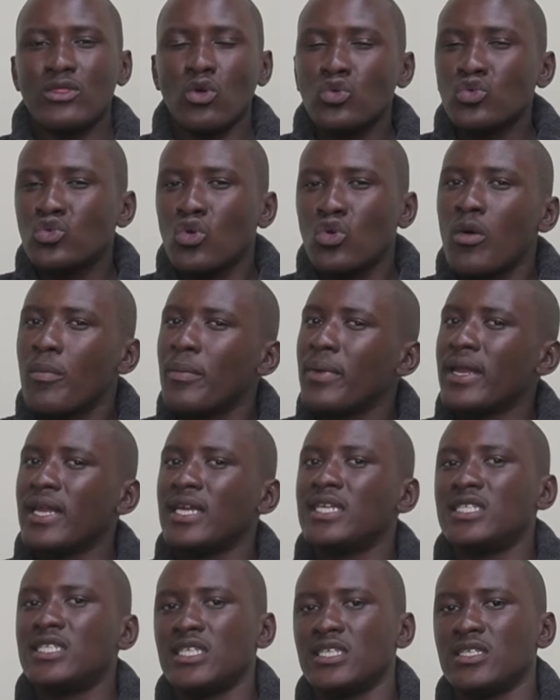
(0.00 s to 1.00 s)
Those
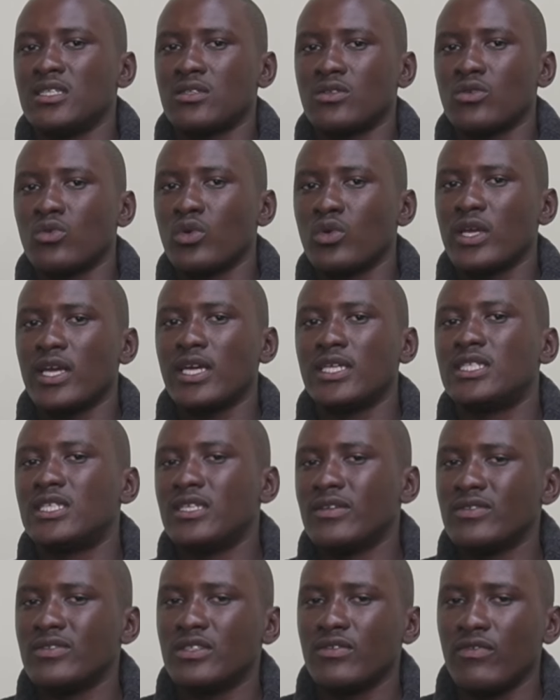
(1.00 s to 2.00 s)
combinations could get
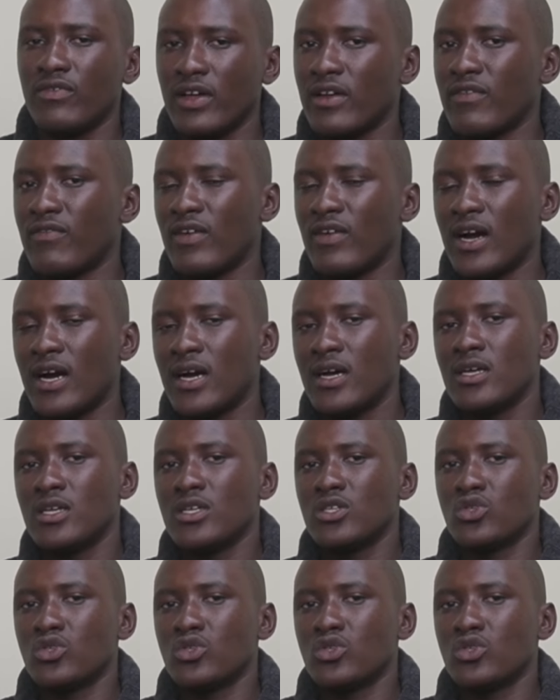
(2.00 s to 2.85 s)
Chiefs very far.